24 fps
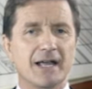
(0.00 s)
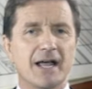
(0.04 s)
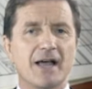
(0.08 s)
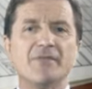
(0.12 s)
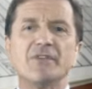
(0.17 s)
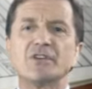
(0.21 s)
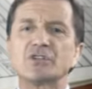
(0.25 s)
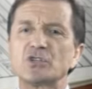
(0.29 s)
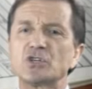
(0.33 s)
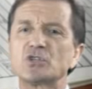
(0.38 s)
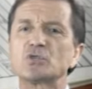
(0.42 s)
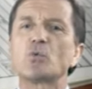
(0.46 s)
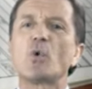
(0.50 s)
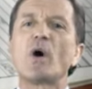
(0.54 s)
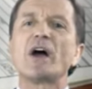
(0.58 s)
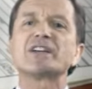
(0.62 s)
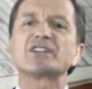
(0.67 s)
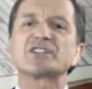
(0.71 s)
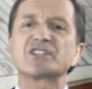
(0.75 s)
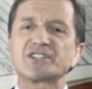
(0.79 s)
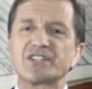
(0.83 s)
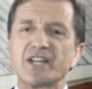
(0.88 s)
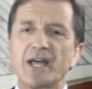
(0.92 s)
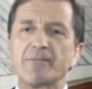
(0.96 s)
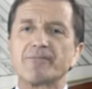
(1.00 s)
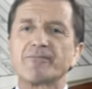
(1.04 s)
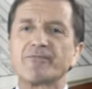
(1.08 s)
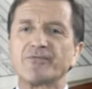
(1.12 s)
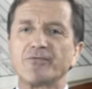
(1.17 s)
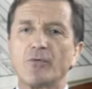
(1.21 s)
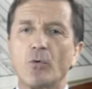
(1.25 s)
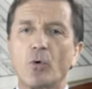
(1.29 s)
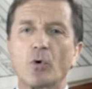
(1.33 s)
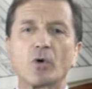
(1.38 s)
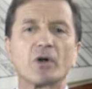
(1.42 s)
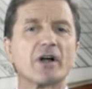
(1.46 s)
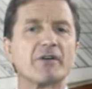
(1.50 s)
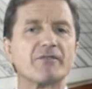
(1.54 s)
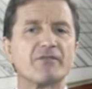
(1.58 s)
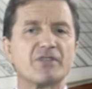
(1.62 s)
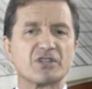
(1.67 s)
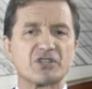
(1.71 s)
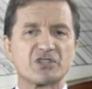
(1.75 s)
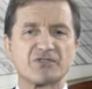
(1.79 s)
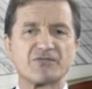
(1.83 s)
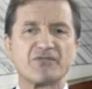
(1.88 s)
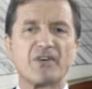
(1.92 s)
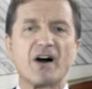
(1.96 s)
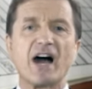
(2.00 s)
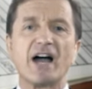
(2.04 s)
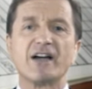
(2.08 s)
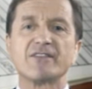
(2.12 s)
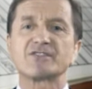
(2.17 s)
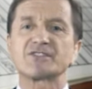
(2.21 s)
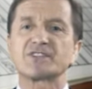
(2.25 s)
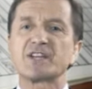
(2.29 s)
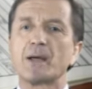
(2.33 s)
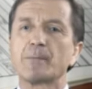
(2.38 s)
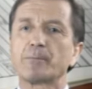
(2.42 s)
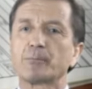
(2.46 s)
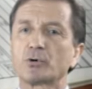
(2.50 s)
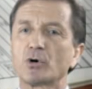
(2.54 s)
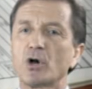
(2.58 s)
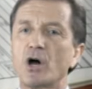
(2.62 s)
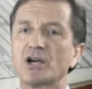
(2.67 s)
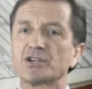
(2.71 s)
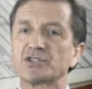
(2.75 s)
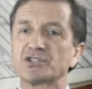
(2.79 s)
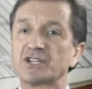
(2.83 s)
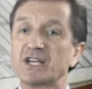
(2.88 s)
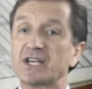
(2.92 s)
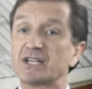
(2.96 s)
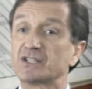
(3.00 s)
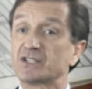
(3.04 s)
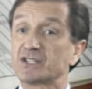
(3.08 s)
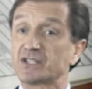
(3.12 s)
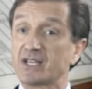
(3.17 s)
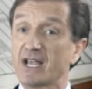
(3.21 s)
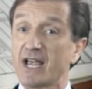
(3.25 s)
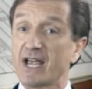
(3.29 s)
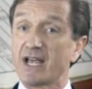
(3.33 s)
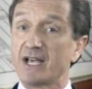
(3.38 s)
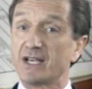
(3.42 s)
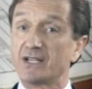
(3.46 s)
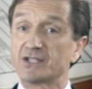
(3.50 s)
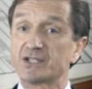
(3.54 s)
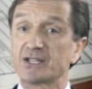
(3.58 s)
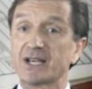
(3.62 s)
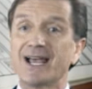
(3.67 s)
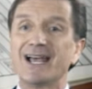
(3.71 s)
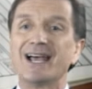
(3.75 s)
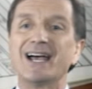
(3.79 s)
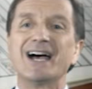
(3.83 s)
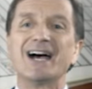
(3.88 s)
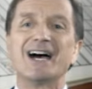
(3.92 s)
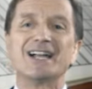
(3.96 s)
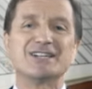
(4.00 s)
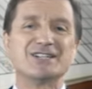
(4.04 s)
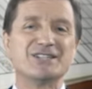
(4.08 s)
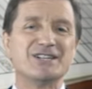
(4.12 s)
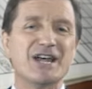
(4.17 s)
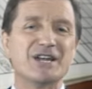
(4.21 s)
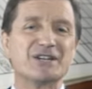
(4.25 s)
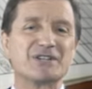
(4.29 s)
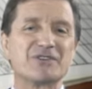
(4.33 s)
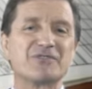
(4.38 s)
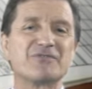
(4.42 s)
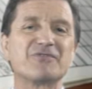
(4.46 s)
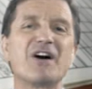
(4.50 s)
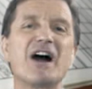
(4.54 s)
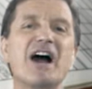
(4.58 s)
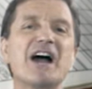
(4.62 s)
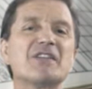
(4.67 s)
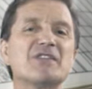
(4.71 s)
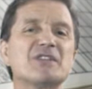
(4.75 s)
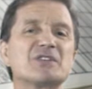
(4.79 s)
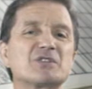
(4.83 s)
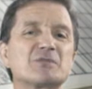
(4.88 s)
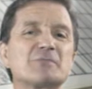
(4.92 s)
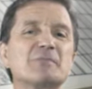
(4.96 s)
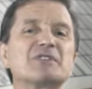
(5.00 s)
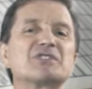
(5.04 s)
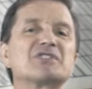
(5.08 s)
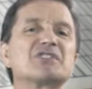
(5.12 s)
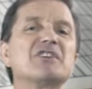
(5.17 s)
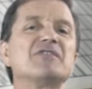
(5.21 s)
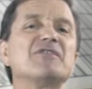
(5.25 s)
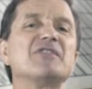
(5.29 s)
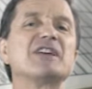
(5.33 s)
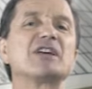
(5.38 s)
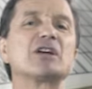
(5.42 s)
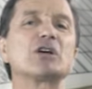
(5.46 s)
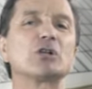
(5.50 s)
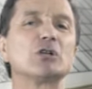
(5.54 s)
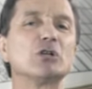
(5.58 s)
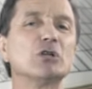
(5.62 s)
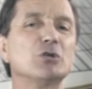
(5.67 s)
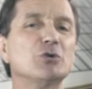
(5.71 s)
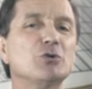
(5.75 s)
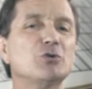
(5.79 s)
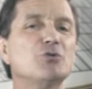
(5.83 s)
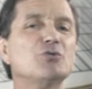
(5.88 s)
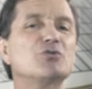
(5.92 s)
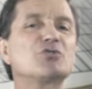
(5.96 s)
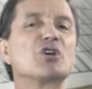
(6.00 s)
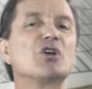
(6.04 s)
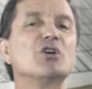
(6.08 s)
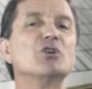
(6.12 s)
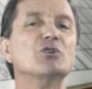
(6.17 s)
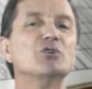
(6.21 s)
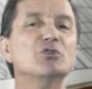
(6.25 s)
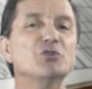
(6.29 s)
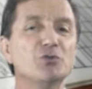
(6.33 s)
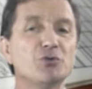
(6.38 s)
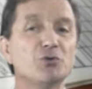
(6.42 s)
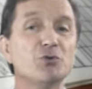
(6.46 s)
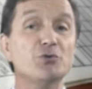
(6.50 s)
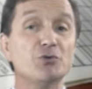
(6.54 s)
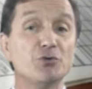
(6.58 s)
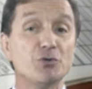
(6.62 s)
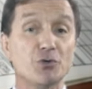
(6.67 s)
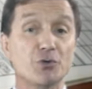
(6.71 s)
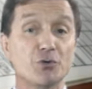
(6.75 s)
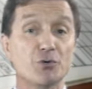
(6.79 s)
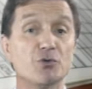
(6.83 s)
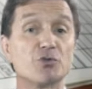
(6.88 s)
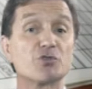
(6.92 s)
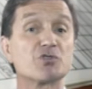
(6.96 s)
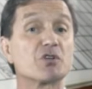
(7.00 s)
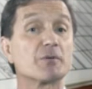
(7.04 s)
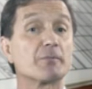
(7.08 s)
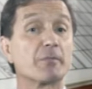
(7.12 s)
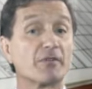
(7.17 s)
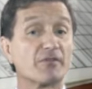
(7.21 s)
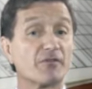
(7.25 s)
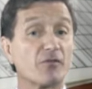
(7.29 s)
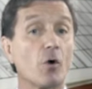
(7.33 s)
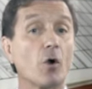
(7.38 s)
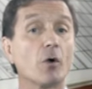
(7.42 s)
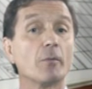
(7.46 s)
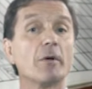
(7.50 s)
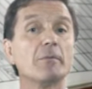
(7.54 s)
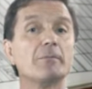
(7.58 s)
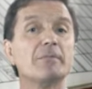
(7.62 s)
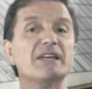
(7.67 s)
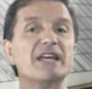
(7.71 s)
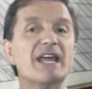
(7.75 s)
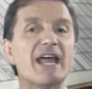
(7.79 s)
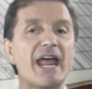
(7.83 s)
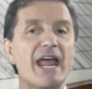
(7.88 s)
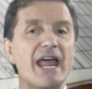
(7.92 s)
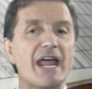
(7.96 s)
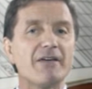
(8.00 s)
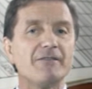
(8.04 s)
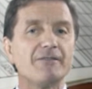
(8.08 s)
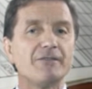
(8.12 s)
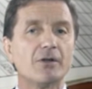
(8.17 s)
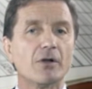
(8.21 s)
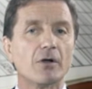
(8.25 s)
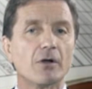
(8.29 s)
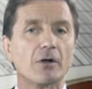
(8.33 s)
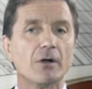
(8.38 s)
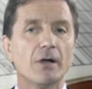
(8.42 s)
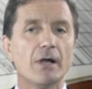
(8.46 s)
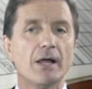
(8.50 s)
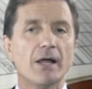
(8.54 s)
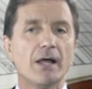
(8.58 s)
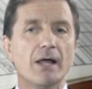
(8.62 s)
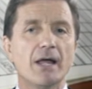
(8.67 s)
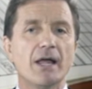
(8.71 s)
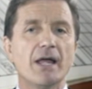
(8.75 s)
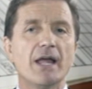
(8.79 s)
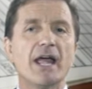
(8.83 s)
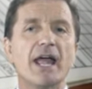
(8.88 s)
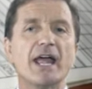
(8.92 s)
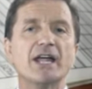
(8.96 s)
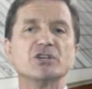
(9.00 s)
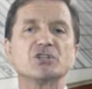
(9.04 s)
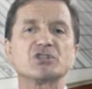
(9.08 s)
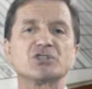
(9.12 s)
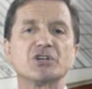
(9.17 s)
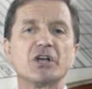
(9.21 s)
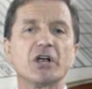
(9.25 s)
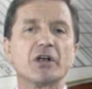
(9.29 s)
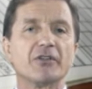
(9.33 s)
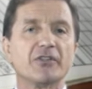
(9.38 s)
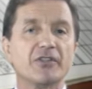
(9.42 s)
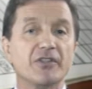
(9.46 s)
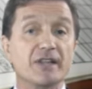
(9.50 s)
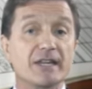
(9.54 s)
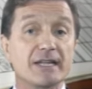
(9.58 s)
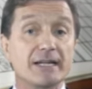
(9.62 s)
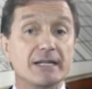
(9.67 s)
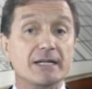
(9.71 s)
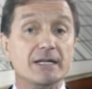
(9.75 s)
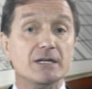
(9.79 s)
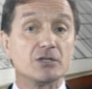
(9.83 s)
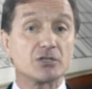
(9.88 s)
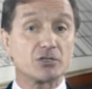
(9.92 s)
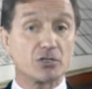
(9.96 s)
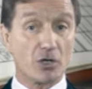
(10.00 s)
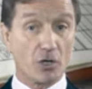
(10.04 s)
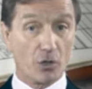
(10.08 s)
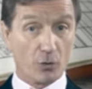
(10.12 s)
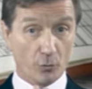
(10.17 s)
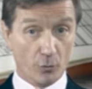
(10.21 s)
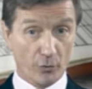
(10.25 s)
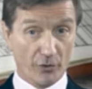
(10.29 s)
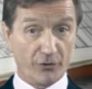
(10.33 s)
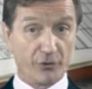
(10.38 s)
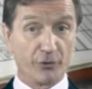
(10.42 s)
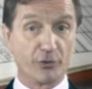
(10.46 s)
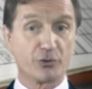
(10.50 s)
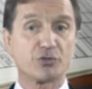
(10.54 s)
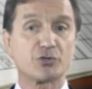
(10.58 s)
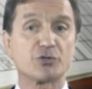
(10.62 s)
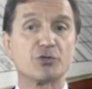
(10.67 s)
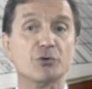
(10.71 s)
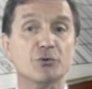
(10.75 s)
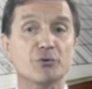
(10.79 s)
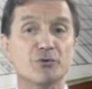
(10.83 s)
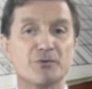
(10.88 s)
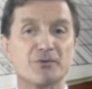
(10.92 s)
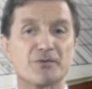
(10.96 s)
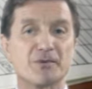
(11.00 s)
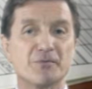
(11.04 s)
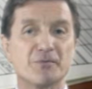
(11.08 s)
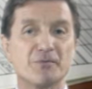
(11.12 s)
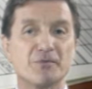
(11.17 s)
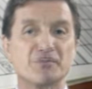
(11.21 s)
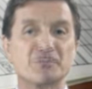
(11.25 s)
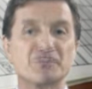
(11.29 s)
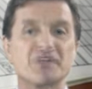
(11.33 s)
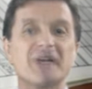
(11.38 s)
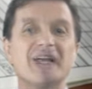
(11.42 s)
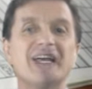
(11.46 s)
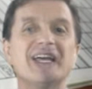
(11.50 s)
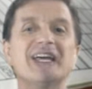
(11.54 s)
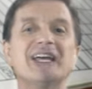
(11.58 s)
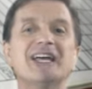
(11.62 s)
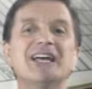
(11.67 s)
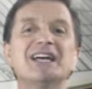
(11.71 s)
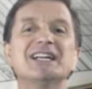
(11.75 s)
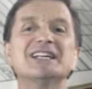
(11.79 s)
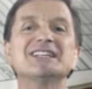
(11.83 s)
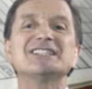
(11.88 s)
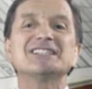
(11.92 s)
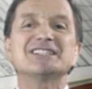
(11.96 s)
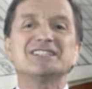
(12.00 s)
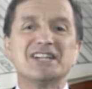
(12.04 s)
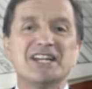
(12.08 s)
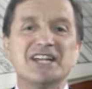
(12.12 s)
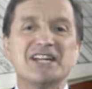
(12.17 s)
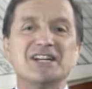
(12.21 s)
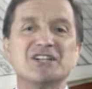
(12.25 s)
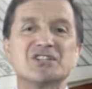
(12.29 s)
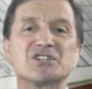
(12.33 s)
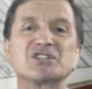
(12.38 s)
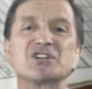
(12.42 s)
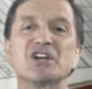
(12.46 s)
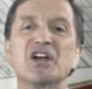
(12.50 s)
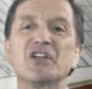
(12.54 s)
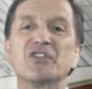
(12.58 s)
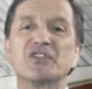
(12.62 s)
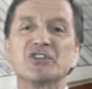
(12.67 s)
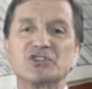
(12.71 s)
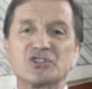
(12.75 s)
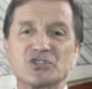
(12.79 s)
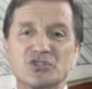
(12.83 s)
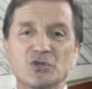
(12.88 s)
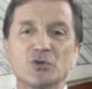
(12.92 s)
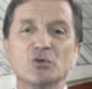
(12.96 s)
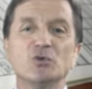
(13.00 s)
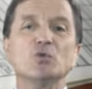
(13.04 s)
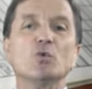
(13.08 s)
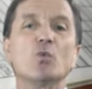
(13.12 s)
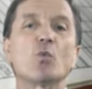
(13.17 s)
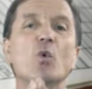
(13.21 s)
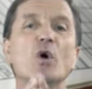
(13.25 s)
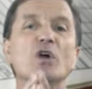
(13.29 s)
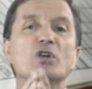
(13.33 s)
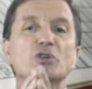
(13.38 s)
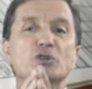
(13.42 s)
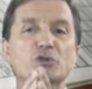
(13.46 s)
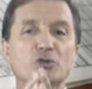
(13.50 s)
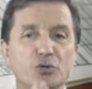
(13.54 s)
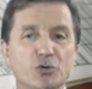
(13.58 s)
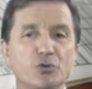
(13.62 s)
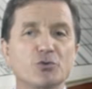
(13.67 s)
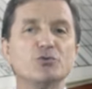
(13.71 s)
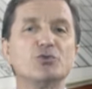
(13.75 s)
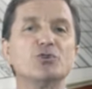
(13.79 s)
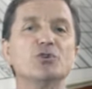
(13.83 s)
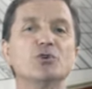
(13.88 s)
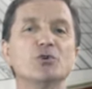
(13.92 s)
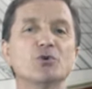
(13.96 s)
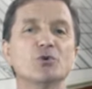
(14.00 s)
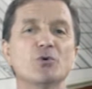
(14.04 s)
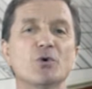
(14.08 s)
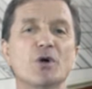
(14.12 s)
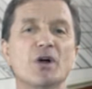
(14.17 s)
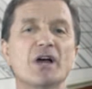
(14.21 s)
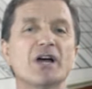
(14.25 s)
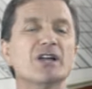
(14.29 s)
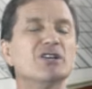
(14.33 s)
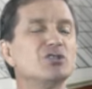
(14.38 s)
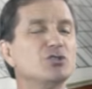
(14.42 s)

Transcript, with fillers: And this is why step 4 of this 5-step process says, identify the specific clues you use to perform a behavior and share these with your student. Teach the student what you do.